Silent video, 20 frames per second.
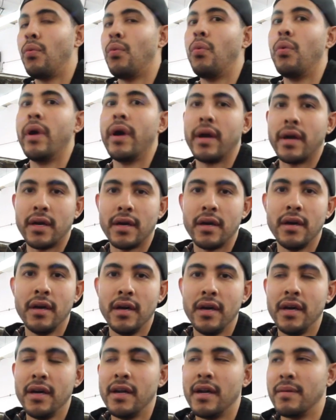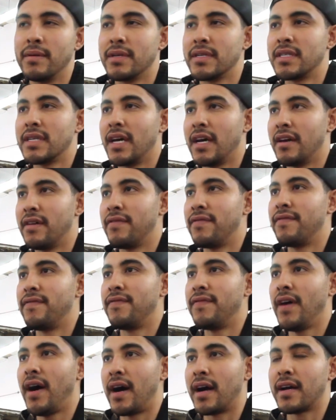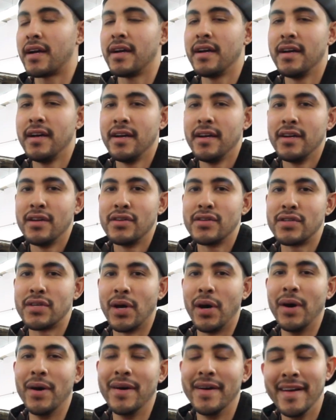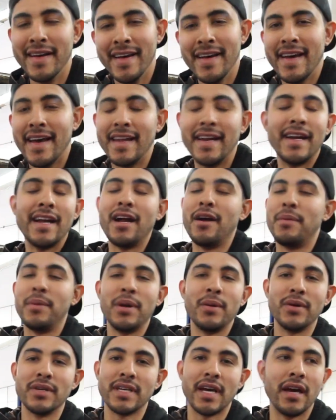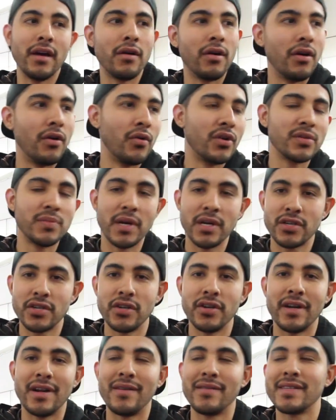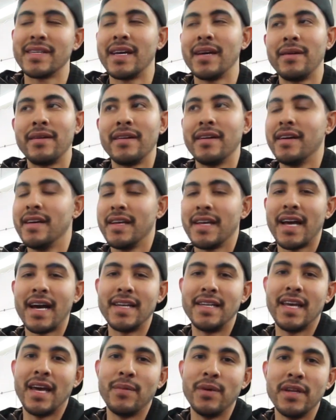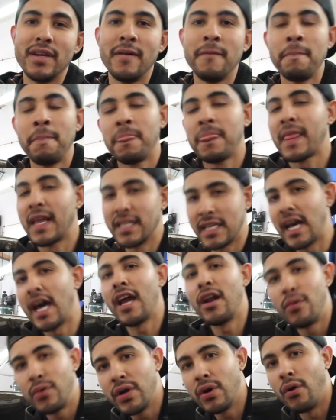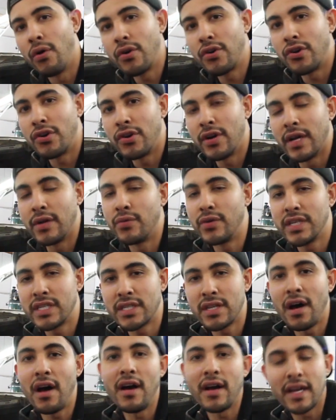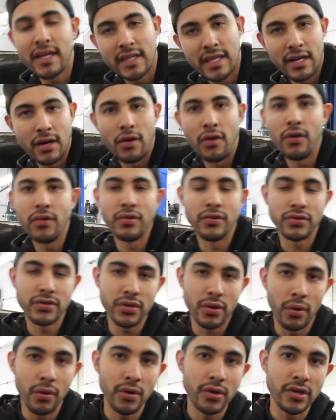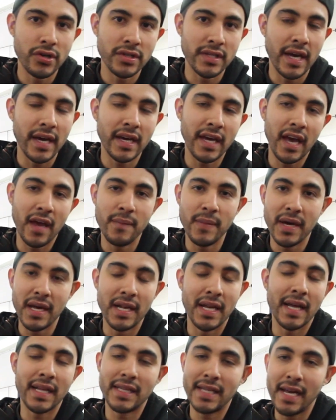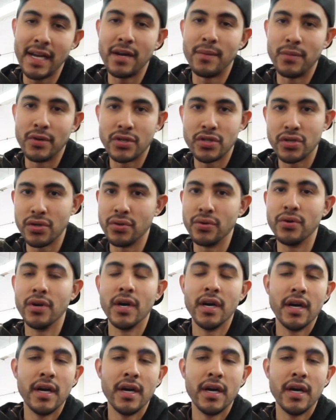quick. And I'm just like, fuck. So, and then everybody was like, oh, where's my shirt? And I was like, God damn it. Because I had to reorder and restock, and then all those orders that came in, day number 2,